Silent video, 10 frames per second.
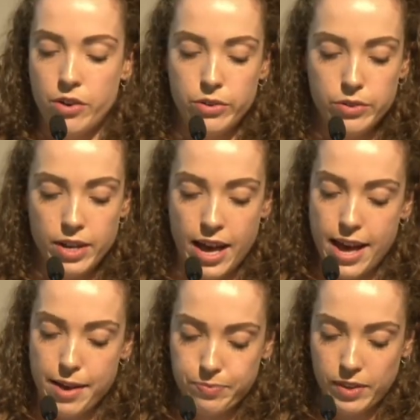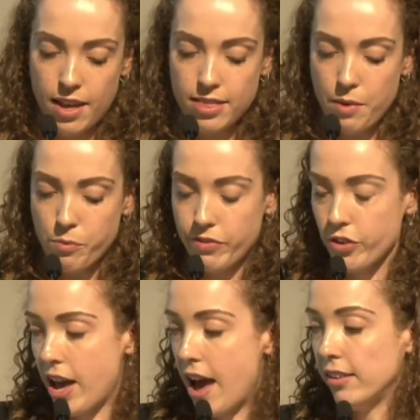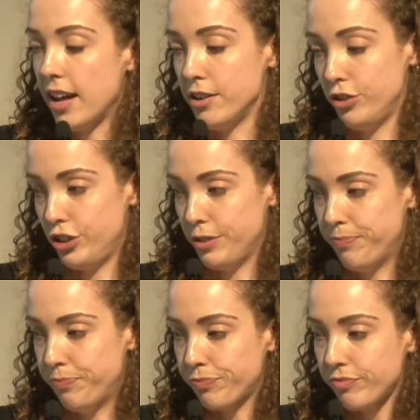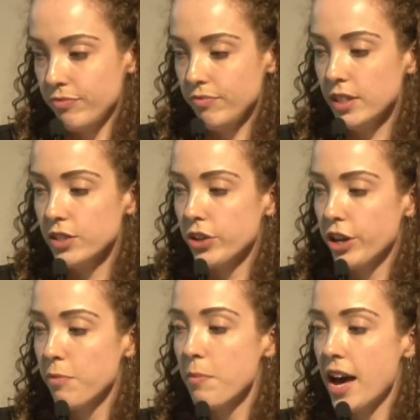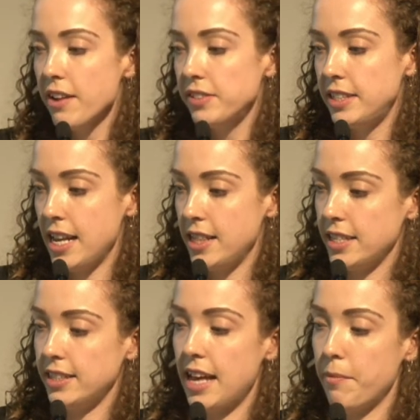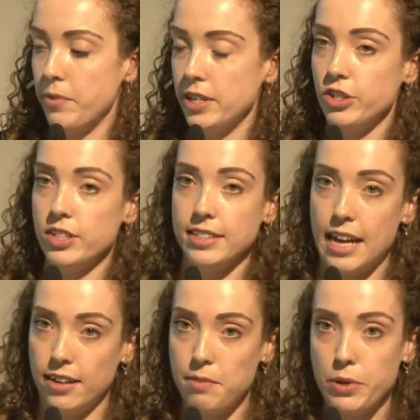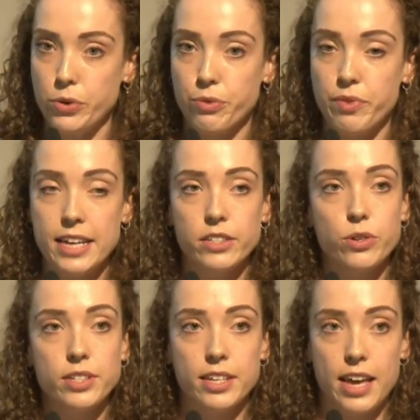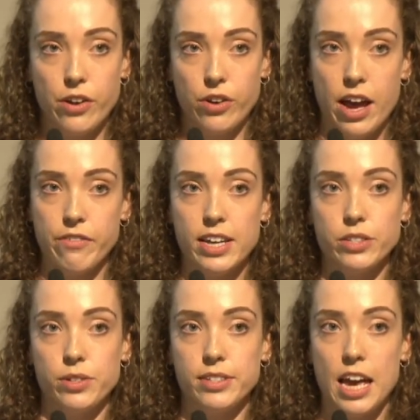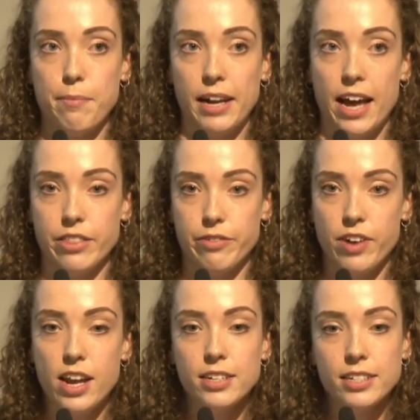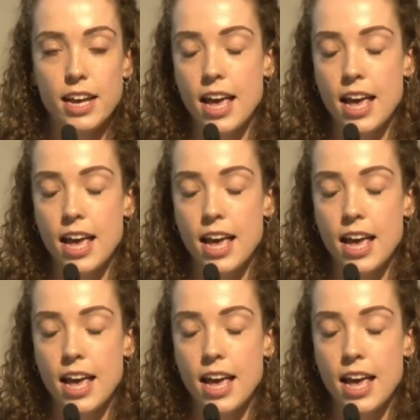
Okay, and then we've got our lunch. So you might have seen this sandwich and salad builder resource again on our resource table out the front.